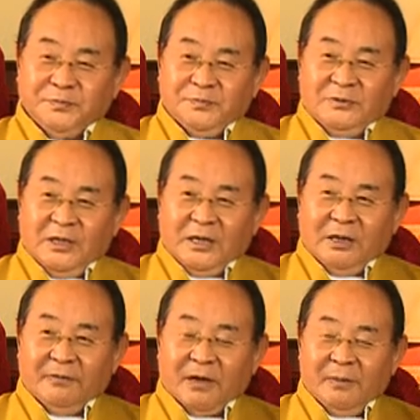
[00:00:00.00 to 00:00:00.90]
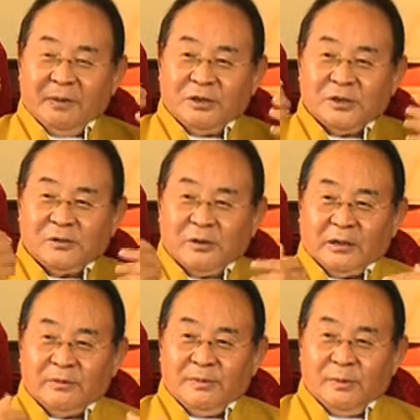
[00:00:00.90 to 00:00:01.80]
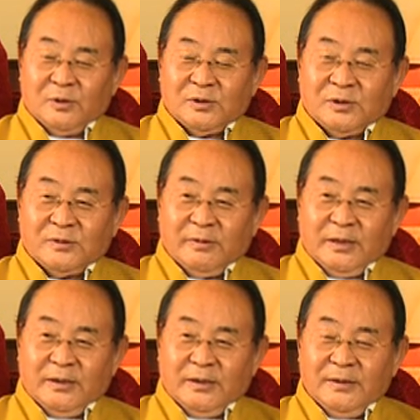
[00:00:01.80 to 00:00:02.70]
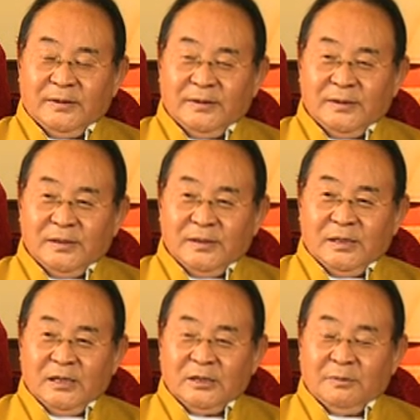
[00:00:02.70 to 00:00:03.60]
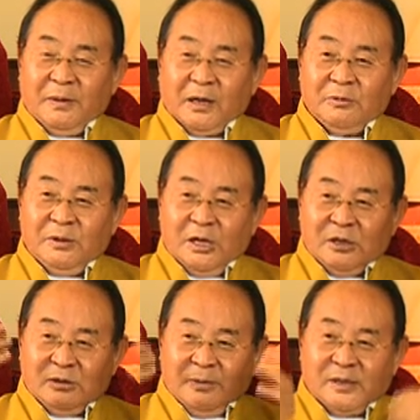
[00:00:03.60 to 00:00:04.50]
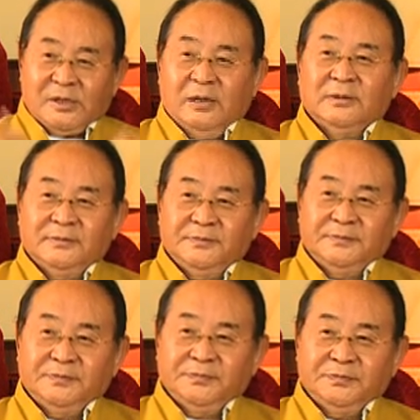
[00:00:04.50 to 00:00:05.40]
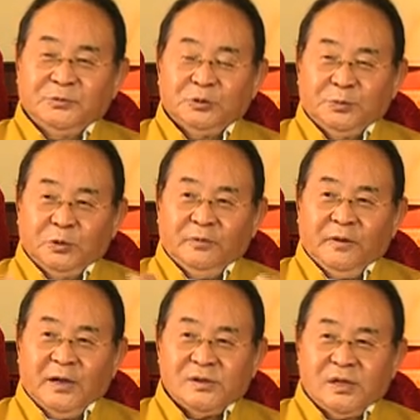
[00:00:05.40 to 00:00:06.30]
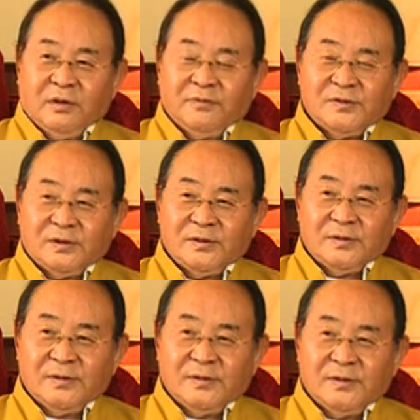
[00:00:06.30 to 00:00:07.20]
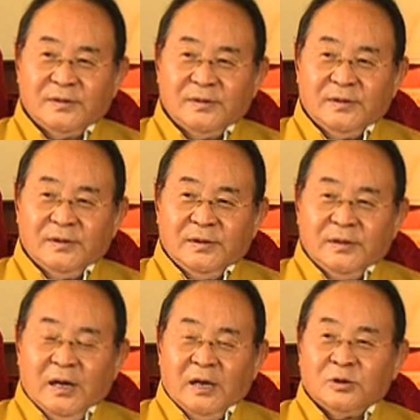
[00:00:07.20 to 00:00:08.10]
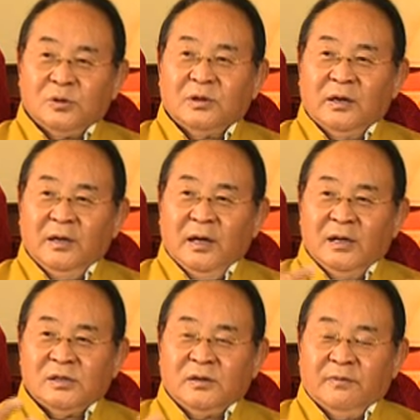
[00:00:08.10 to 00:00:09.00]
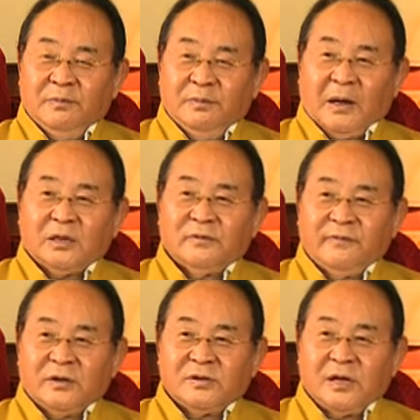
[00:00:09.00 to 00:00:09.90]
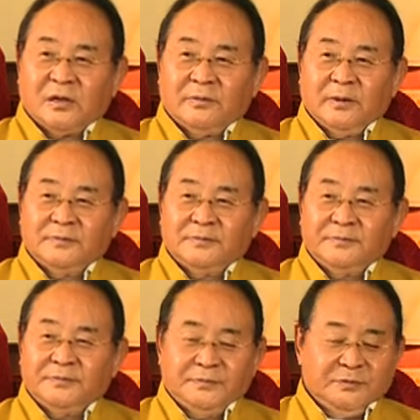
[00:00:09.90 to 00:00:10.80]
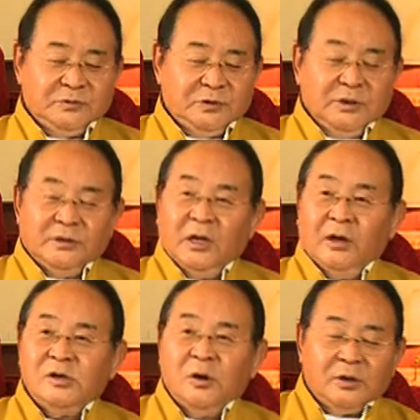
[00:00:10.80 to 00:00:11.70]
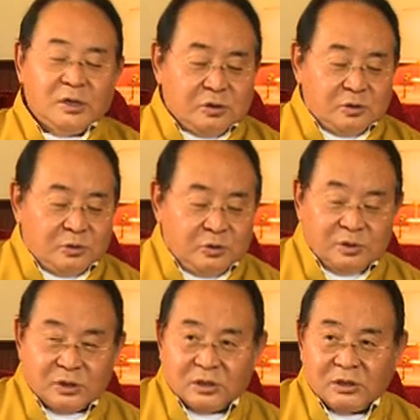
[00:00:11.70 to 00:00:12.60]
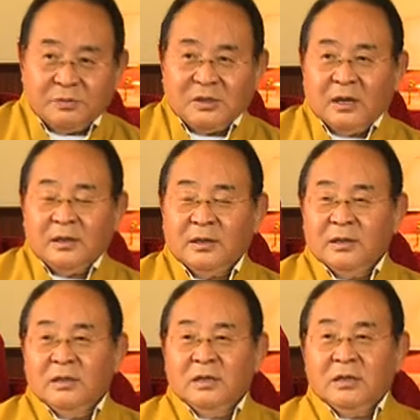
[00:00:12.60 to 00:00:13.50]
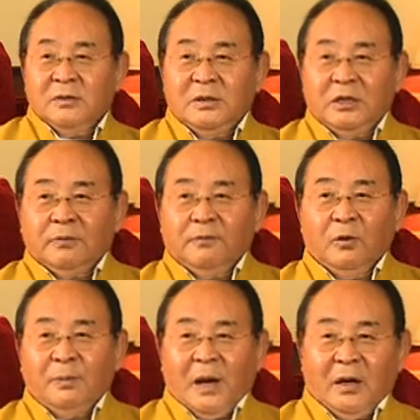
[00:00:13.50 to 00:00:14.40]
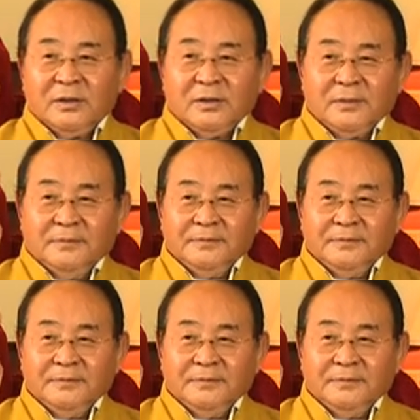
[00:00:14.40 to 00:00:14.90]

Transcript: negative karma, destructive emotions really is the practice. We need Dibaja to purify ourselves. And so the, hence the practice of vajrasattva. Now in order to do this Dibja, we need four powers.